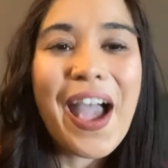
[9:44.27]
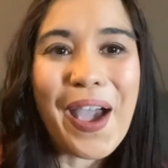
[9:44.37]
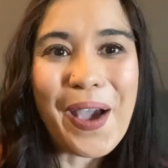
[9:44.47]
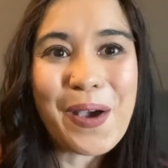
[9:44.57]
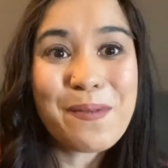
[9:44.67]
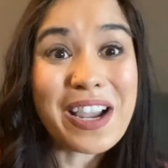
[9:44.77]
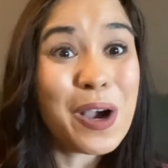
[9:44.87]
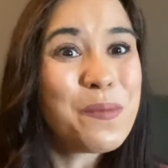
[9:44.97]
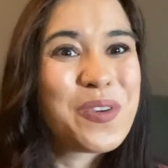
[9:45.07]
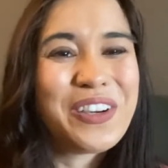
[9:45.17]
Um, I
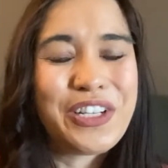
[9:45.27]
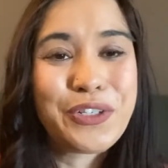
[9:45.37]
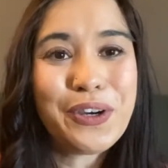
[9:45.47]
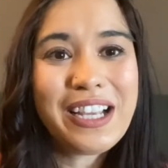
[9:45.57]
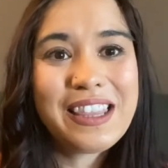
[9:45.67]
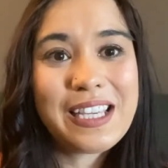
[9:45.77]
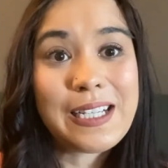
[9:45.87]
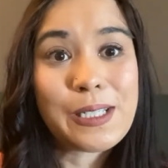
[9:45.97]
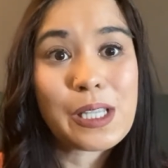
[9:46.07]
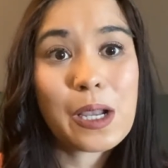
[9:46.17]
hope you enjoyed
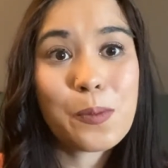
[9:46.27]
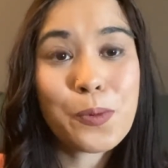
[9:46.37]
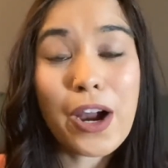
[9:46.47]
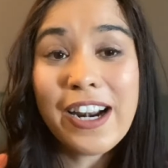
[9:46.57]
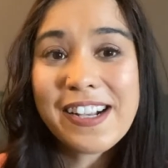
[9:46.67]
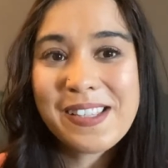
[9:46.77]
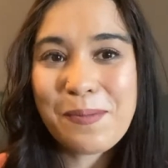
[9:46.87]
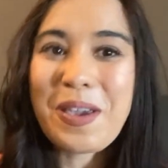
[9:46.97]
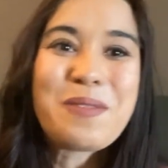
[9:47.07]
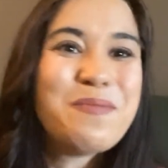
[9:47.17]
these products
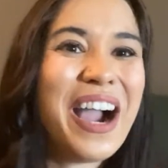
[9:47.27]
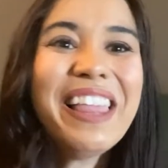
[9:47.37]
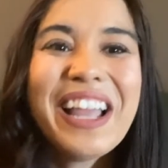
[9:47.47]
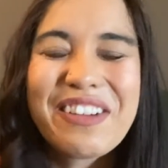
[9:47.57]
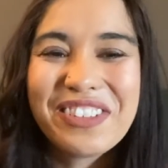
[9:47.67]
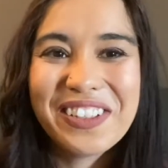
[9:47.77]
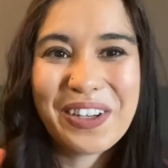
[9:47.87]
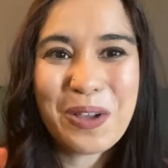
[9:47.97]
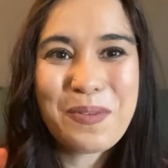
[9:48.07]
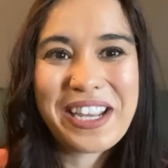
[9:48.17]
that make my life a
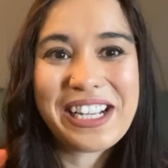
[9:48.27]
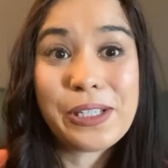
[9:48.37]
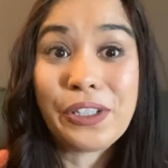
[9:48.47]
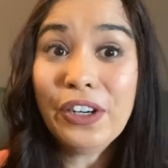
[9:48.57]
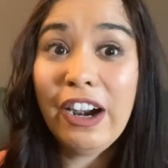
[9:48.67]
little bit easier,